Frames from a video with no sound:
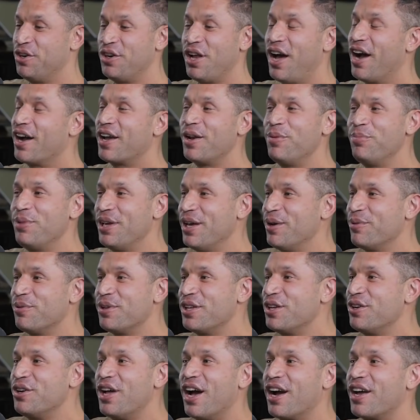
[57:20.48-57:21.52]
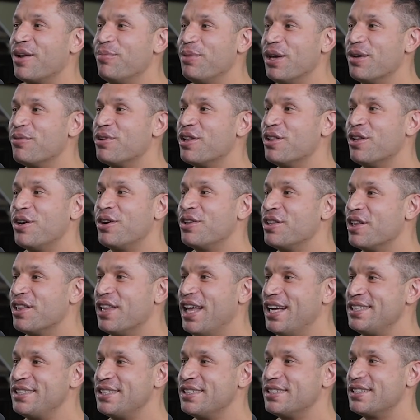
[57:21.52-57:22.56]
you're not going to be able to learn
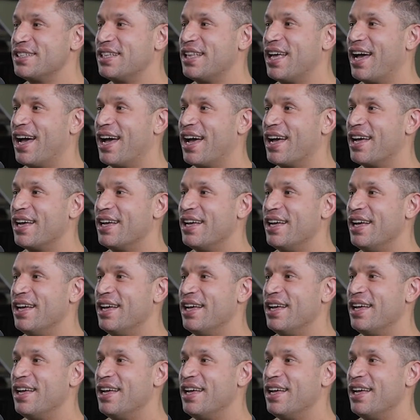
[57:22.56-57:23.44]
the lessons of that.